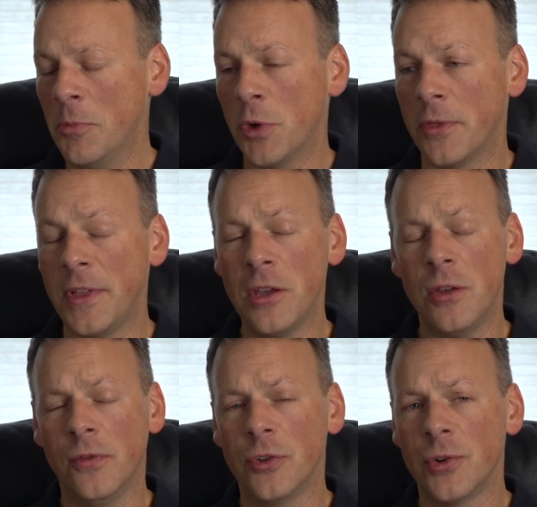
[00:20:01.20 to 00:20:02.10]
But thank
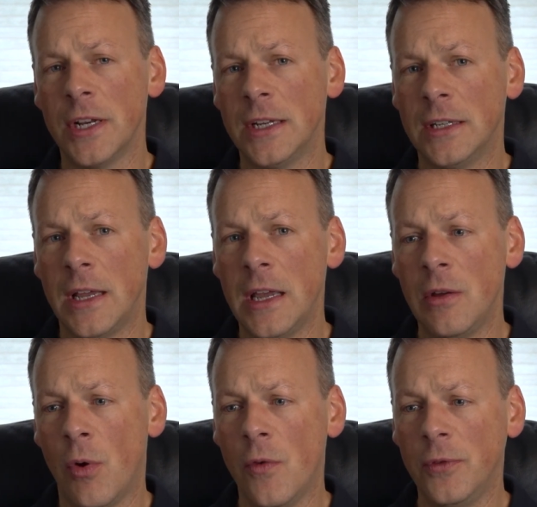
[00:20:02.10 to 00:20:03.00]
you for joining today.
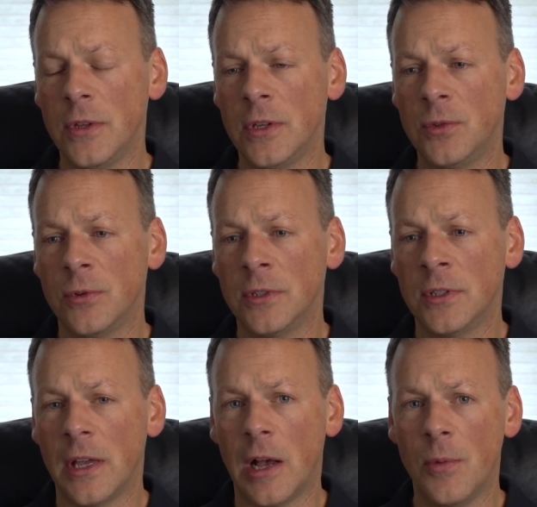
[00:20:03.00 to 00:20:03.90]
Hopefully this
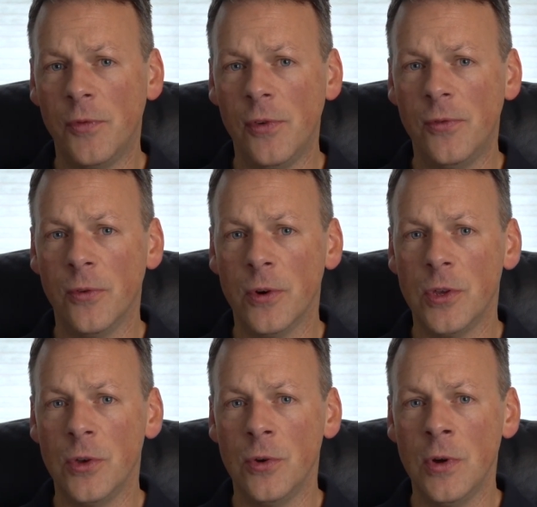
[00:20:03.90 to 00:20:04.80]
was helpful for
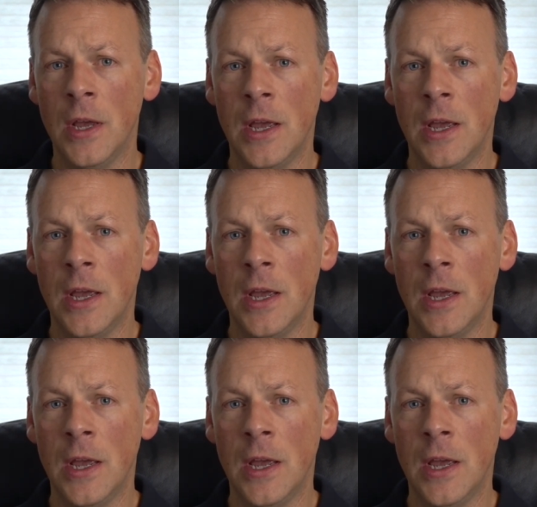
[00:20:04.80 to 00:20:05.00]
you.